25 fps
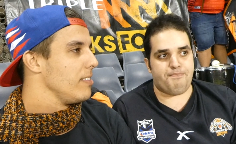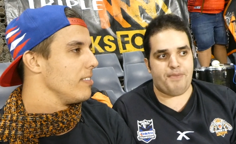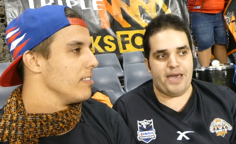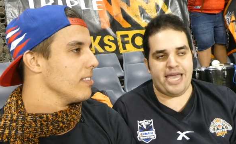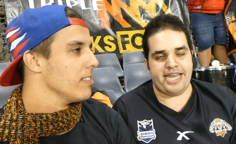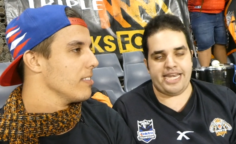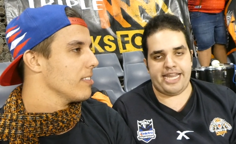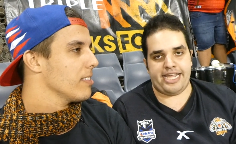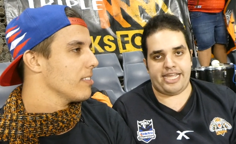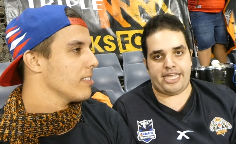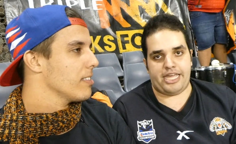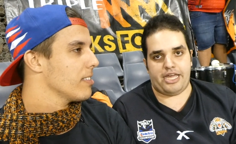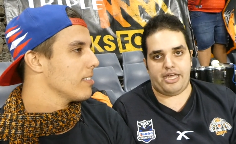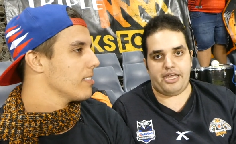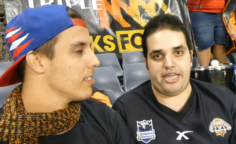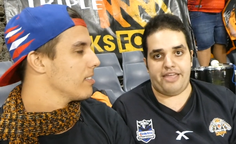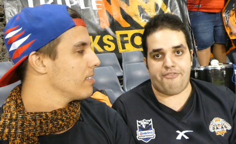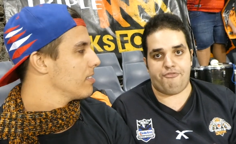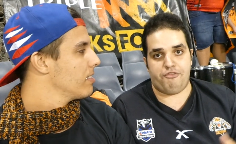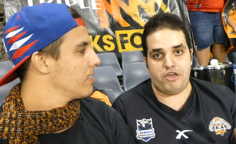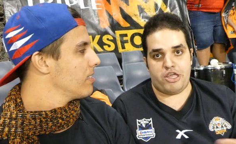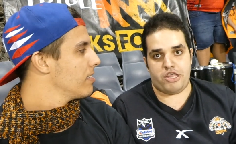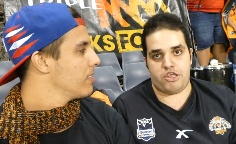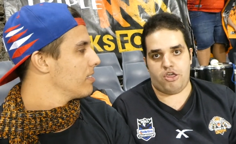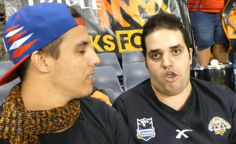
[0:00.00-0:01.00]
Speaker 1: depending
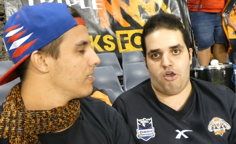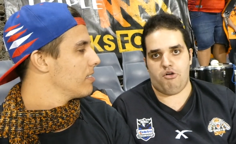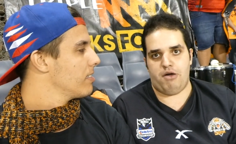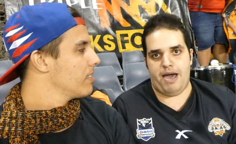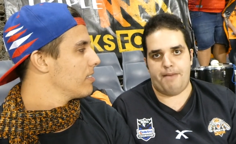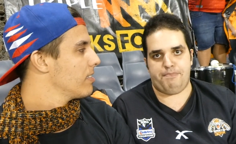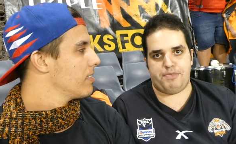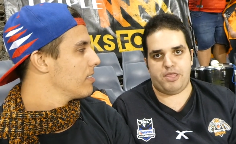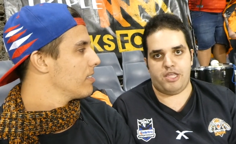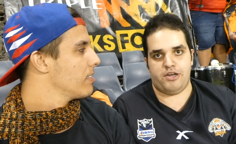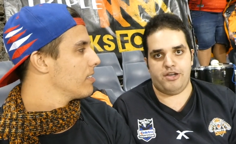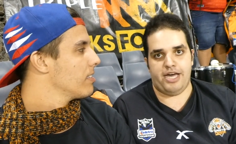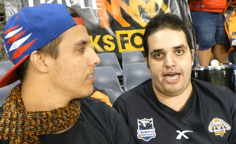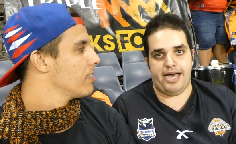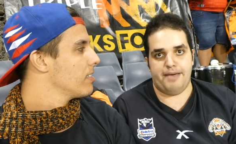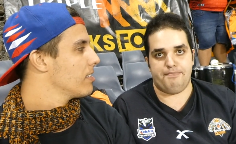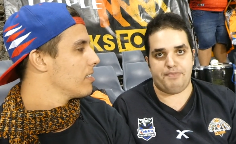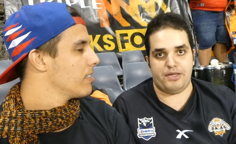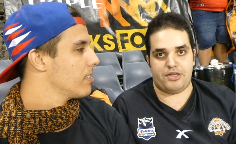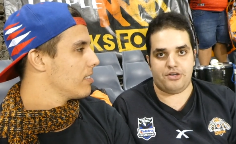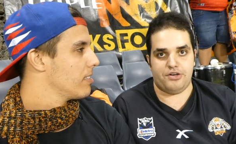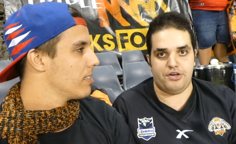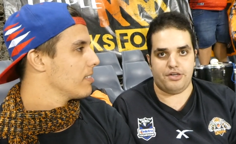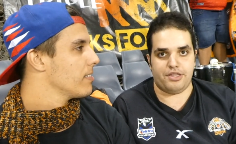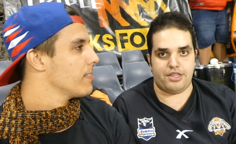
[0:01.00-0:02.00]
if we show up
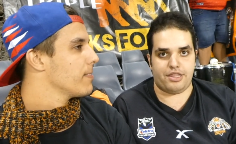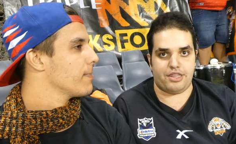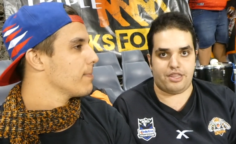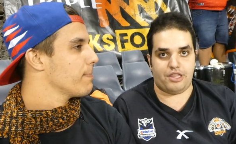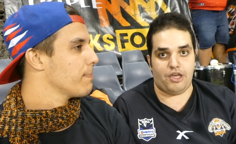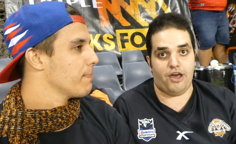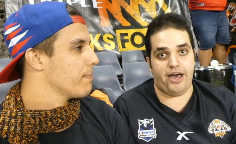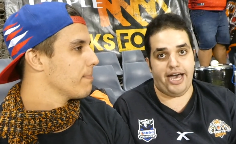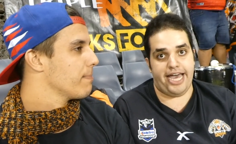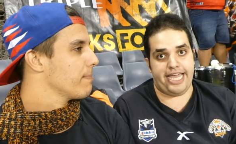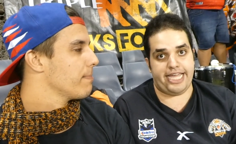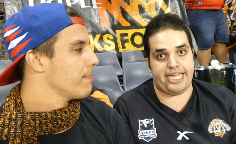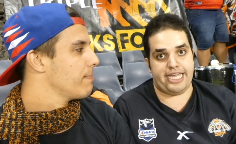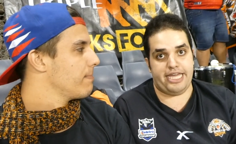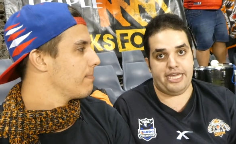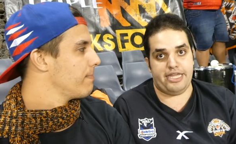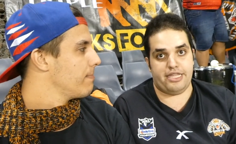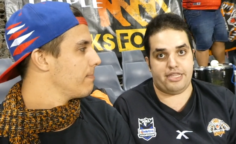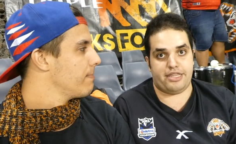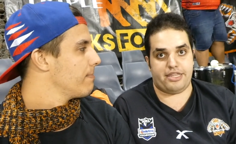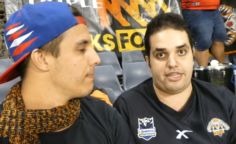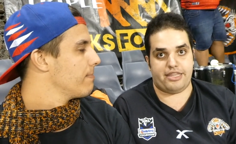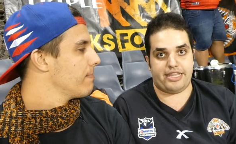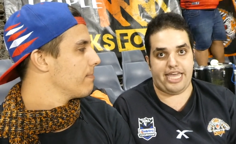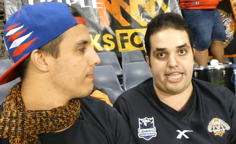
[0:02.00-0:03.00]
tonight, because
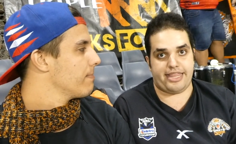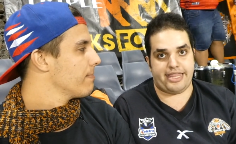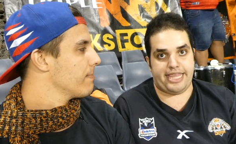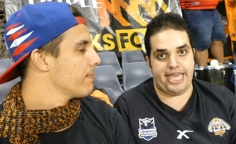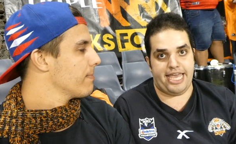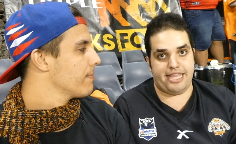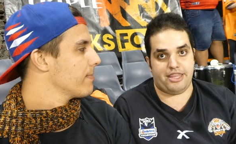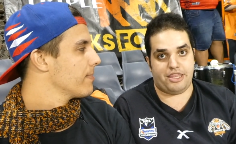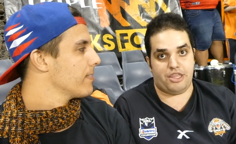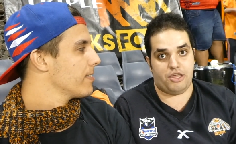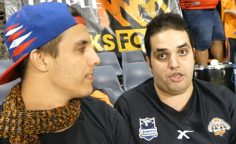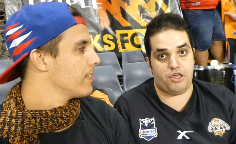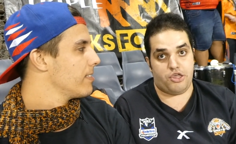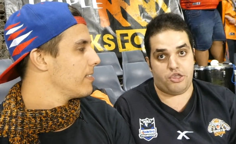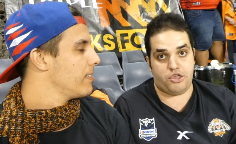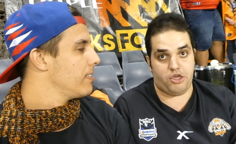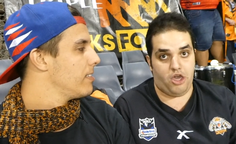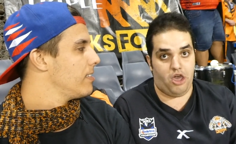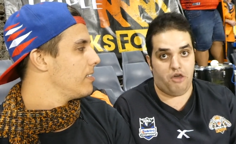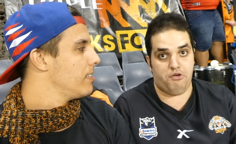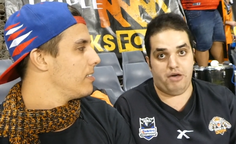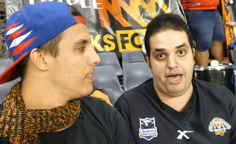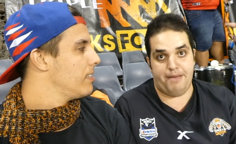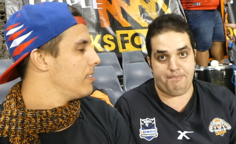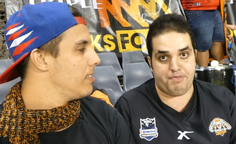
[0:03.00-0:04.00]
Tigers they tend to
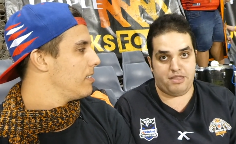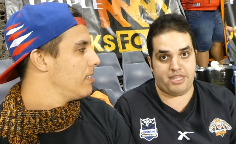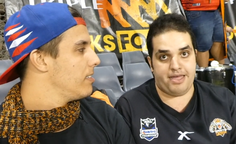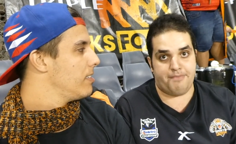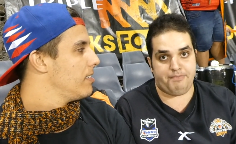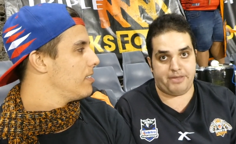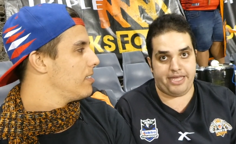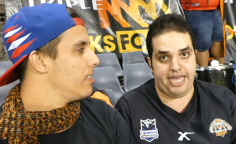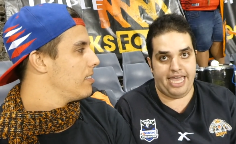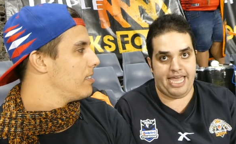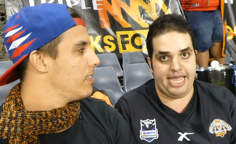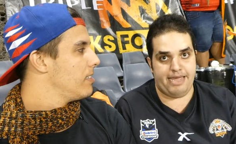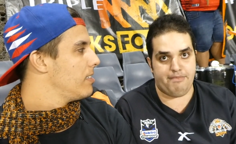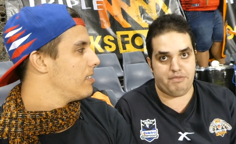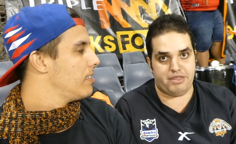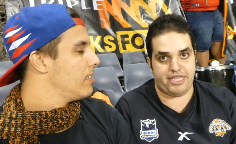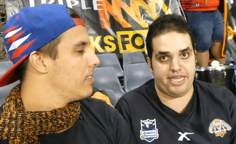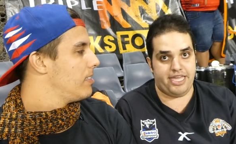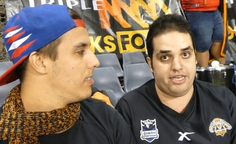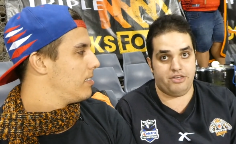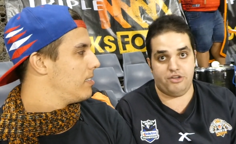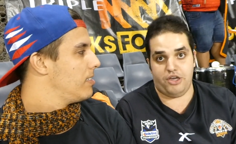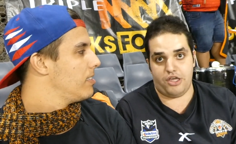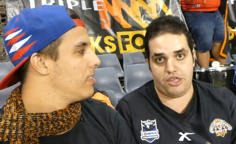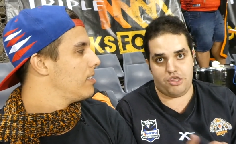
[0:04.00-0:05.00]
show up some games
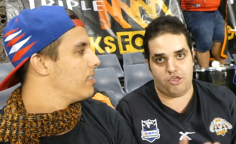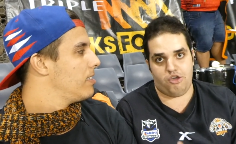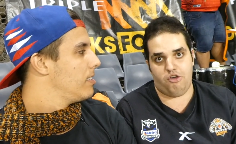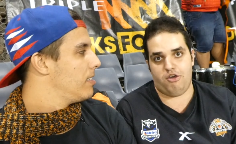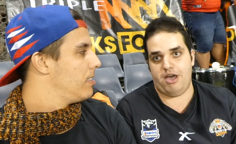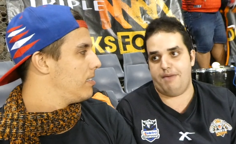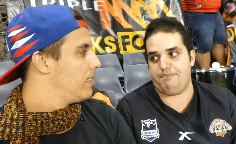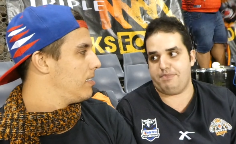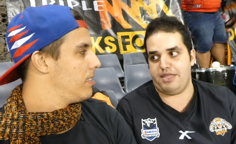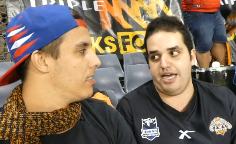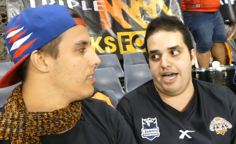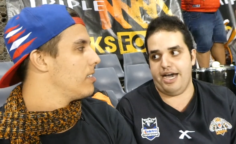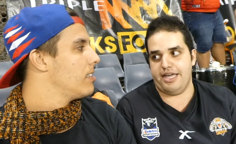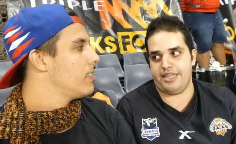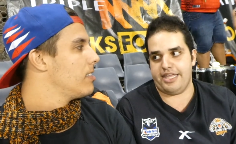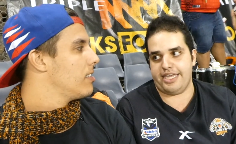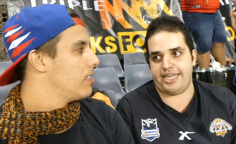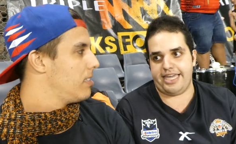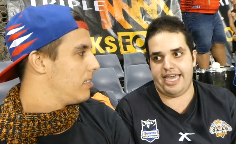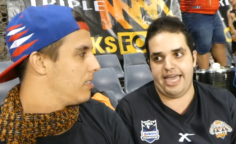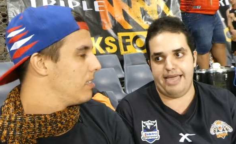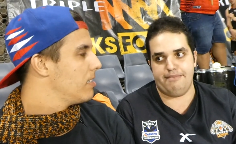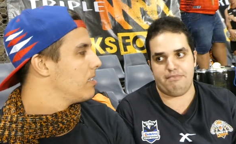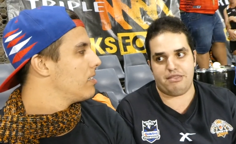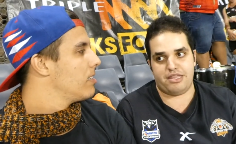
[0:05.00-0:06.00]
and not show up the other
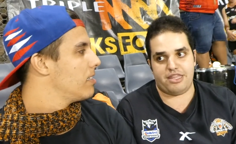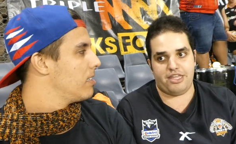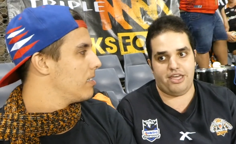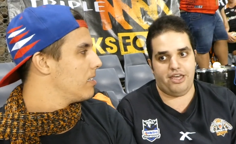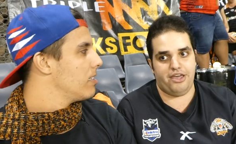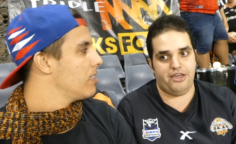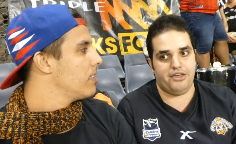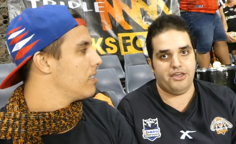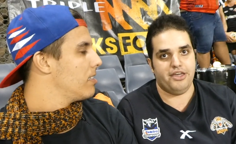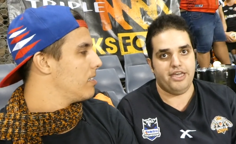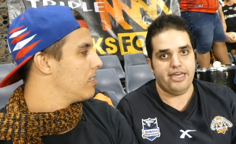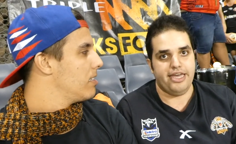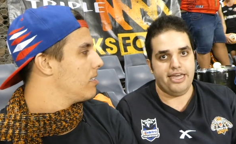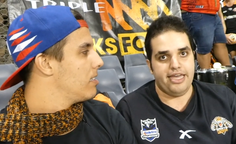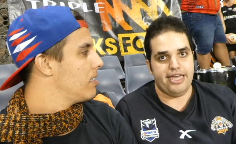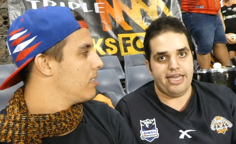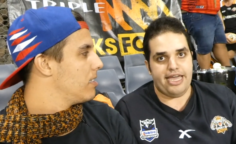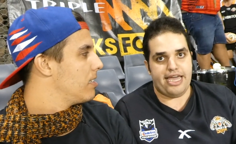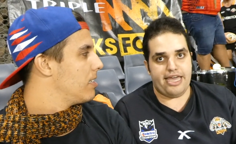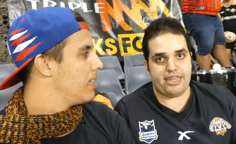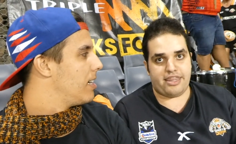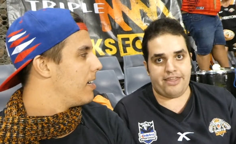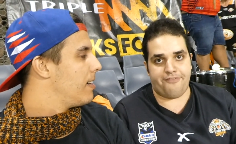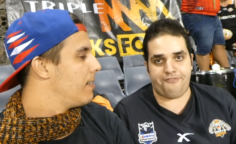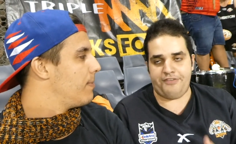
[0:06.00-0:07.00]
games. So
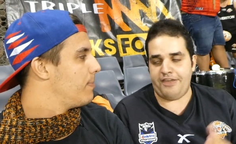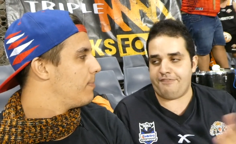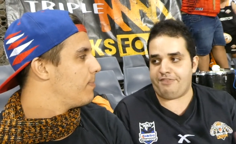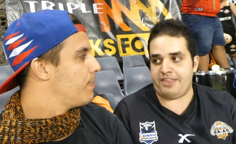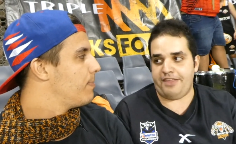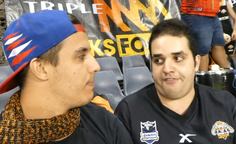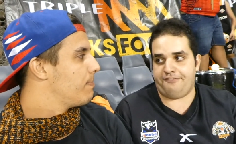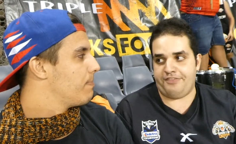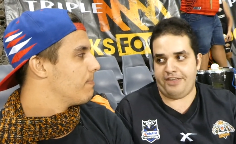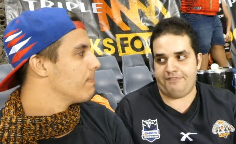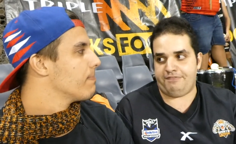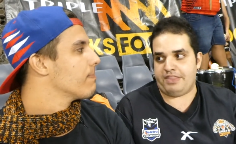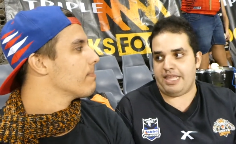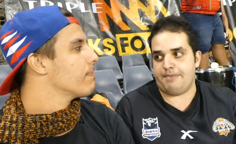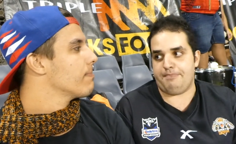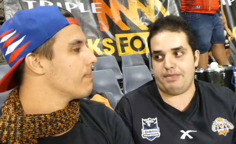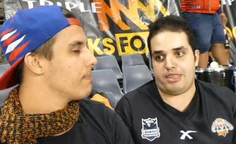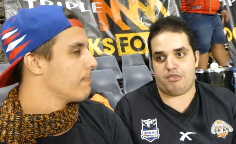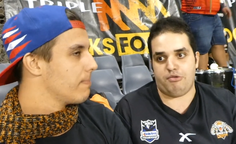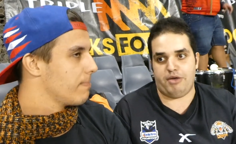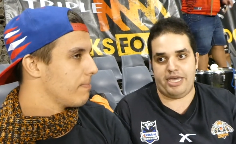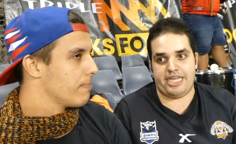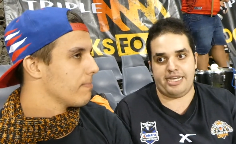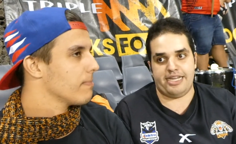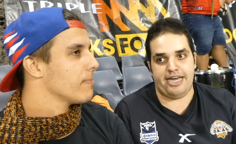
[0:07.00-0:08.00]
it's yeah. a 50-50
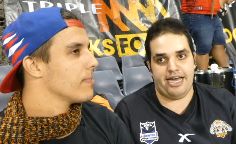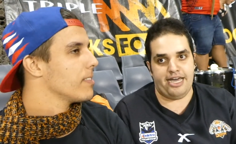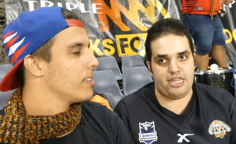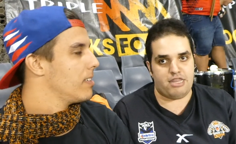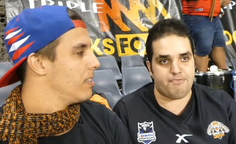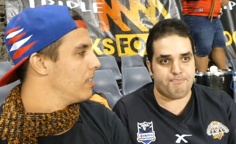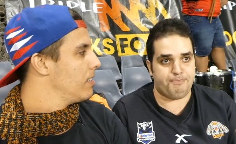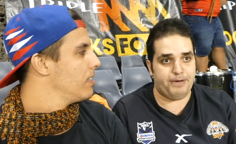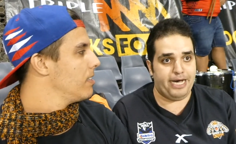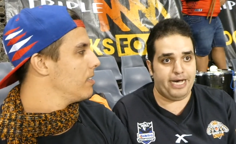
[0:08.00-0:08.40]
between us,